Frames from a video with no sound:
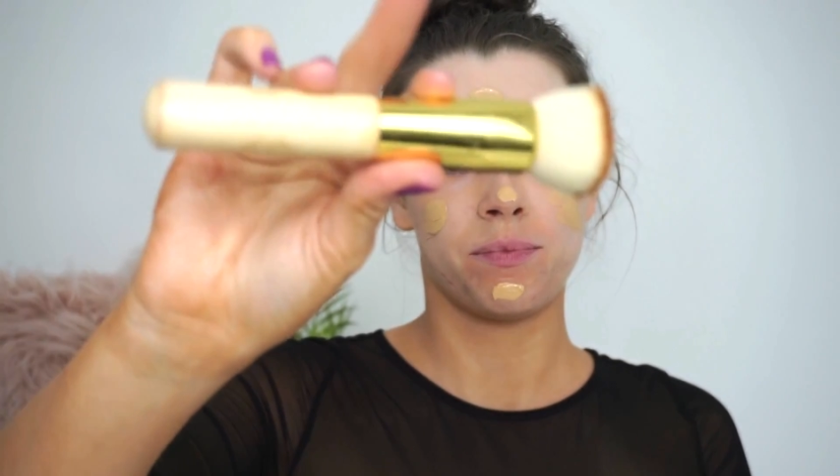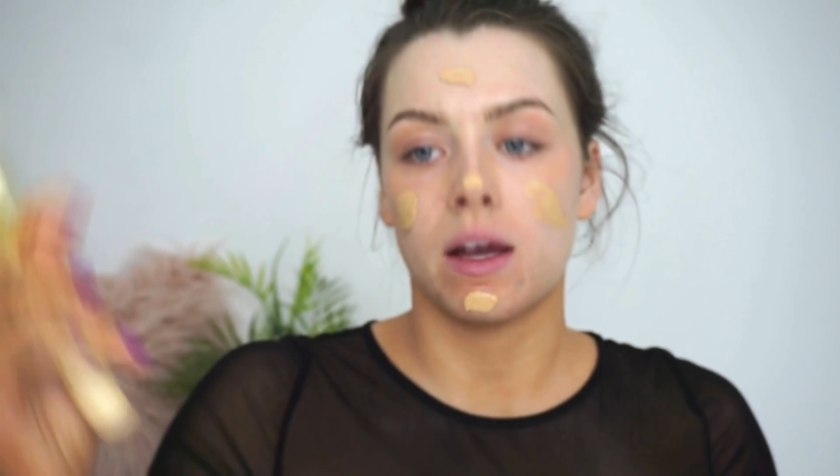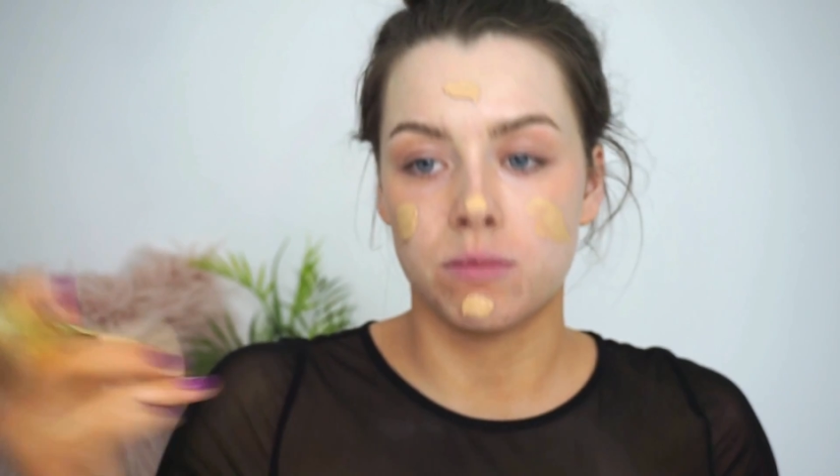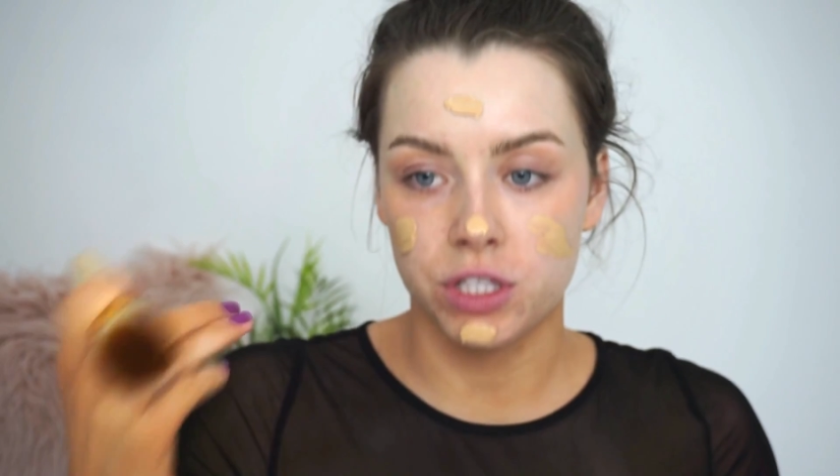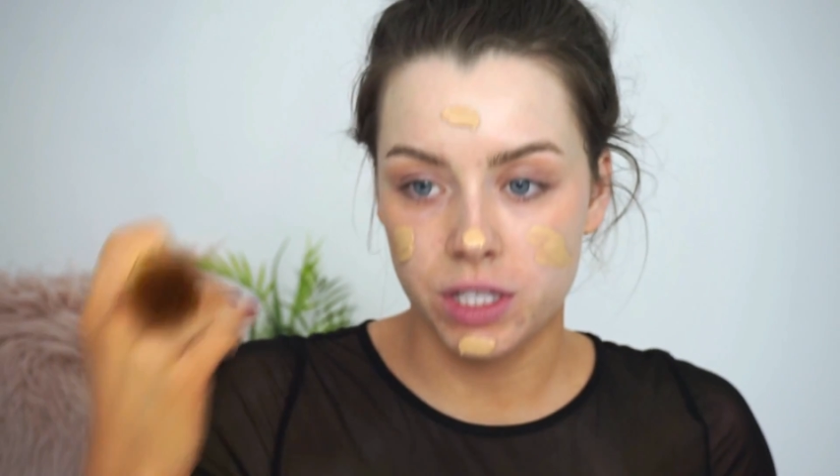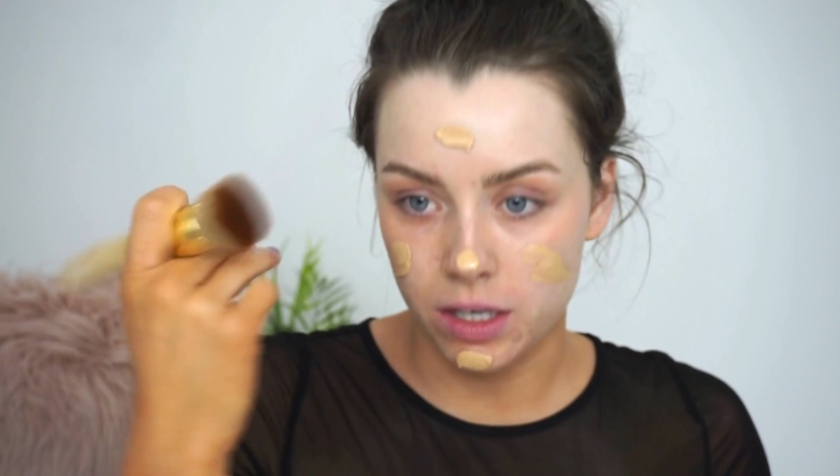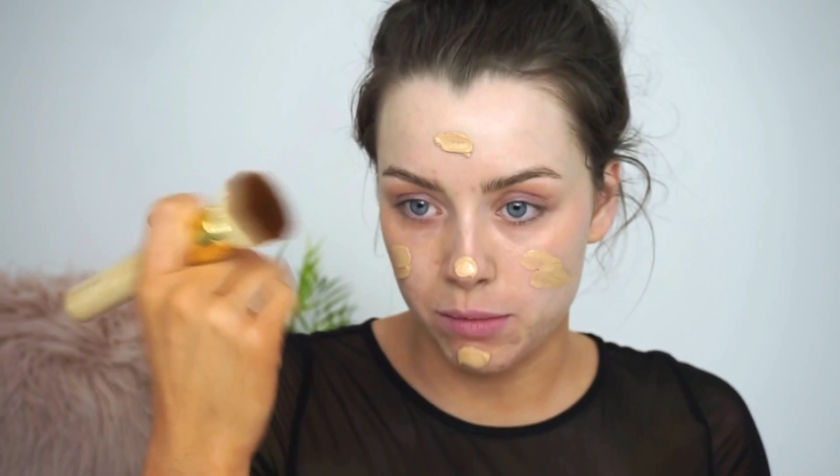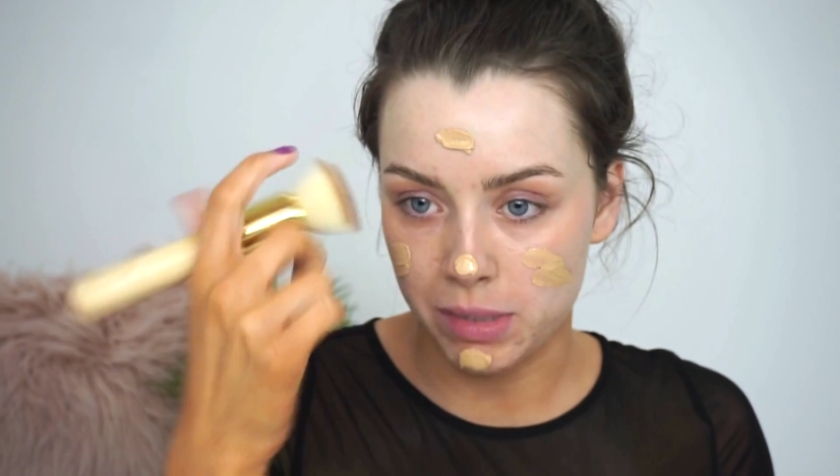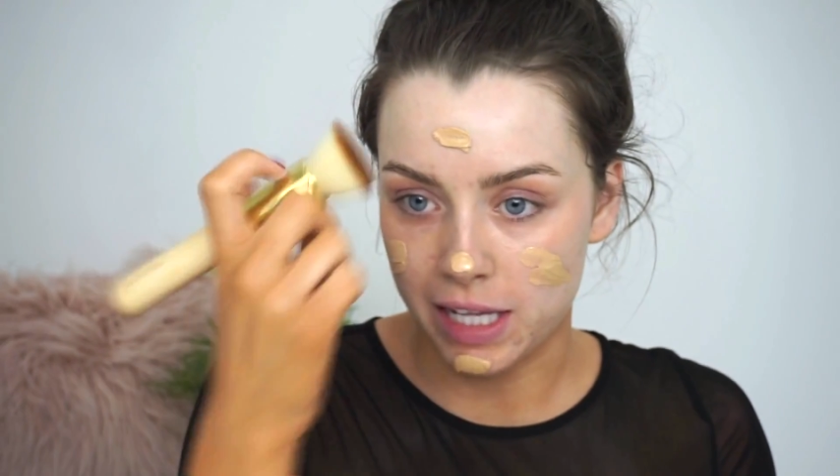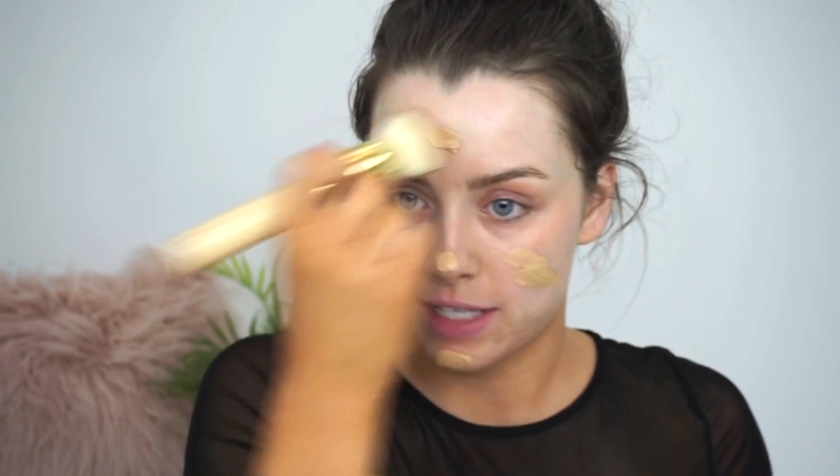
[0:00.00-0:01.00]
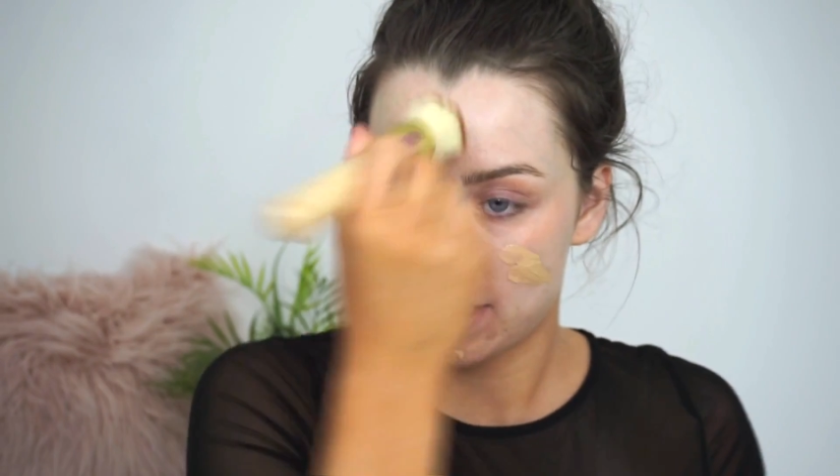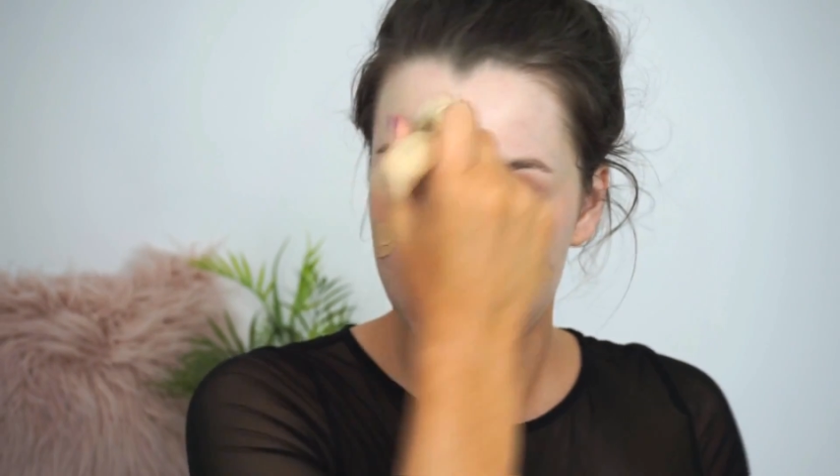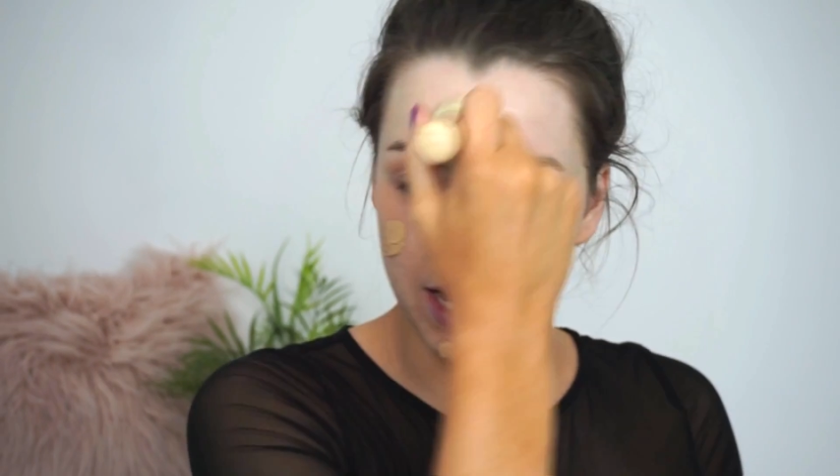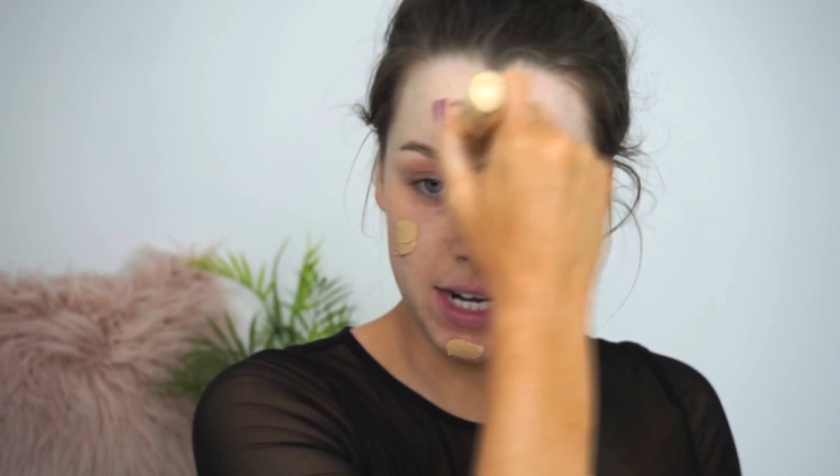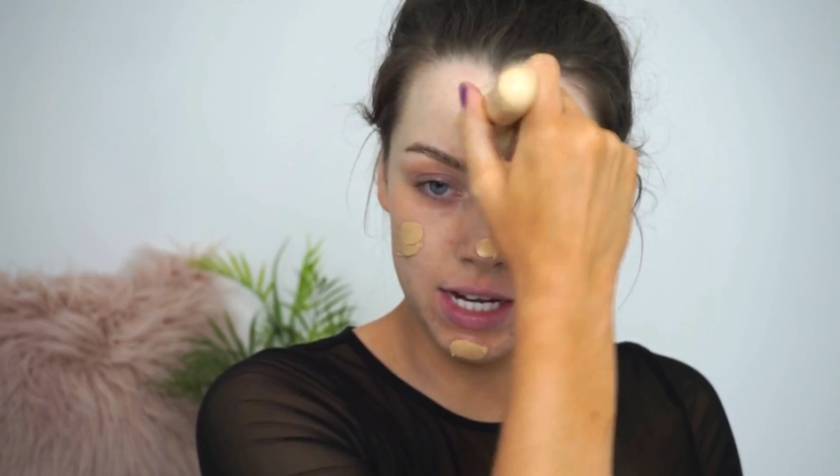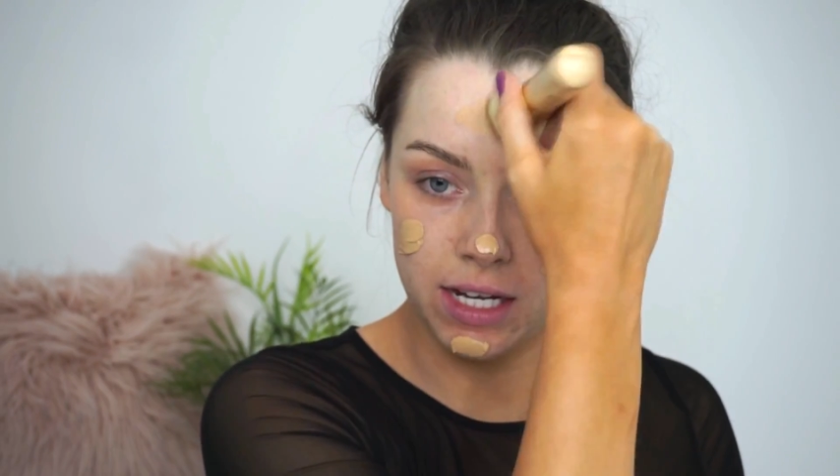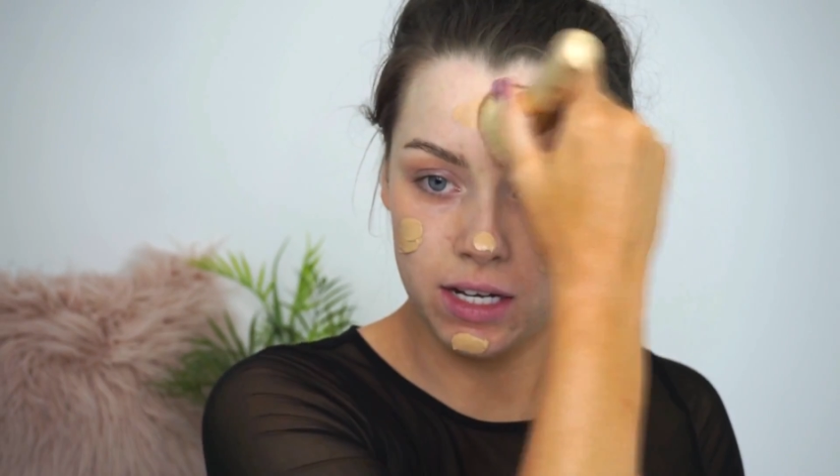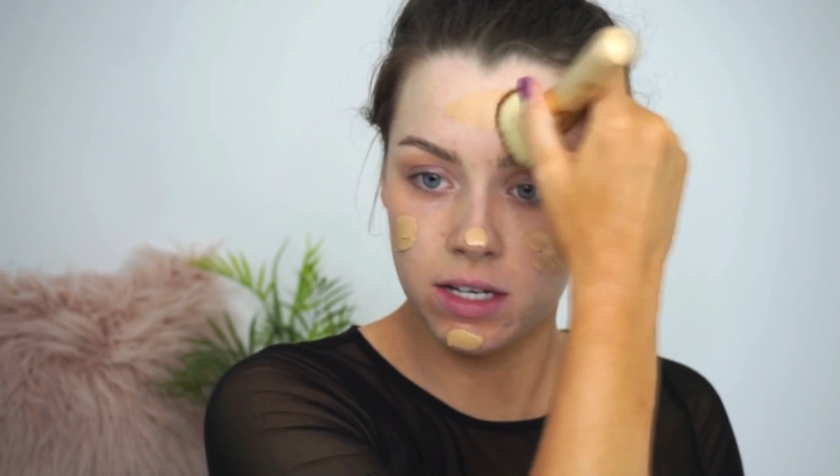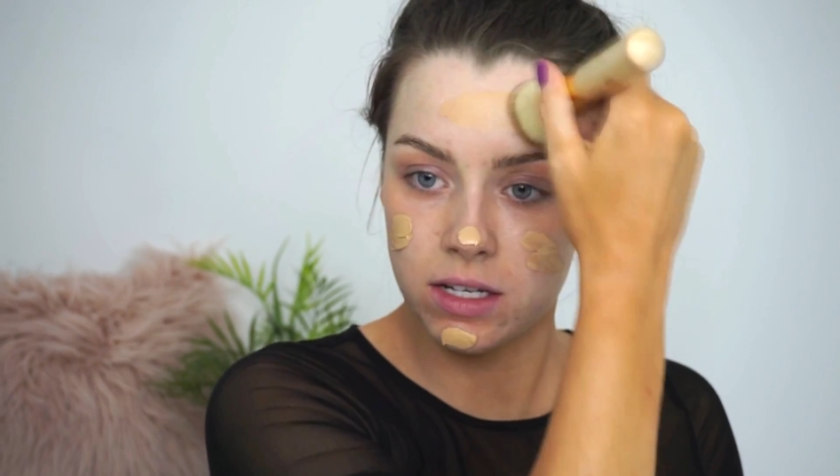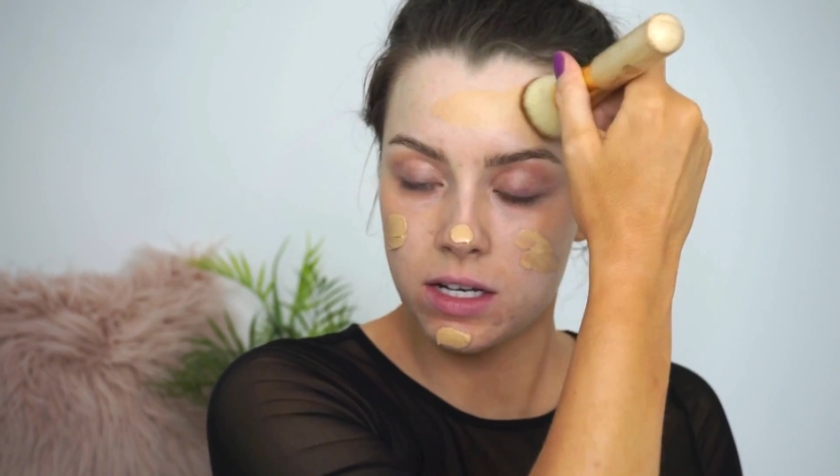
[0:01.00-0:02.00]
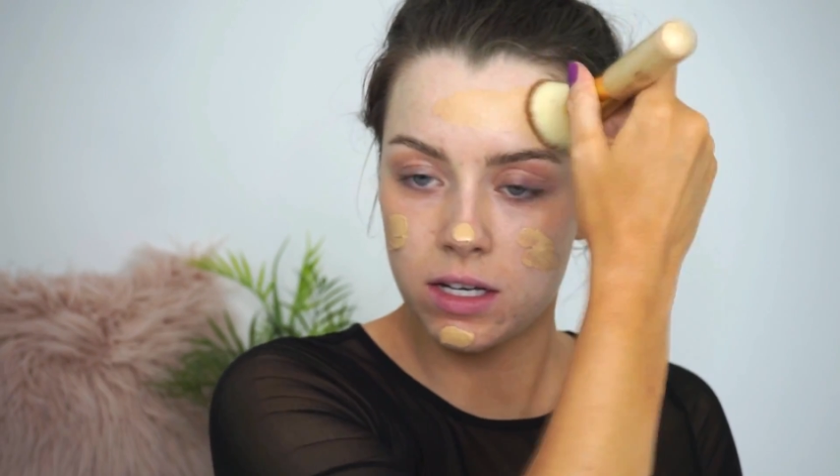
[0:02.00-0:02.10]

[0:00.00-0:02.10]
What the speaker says: I'm just gonna blend that in.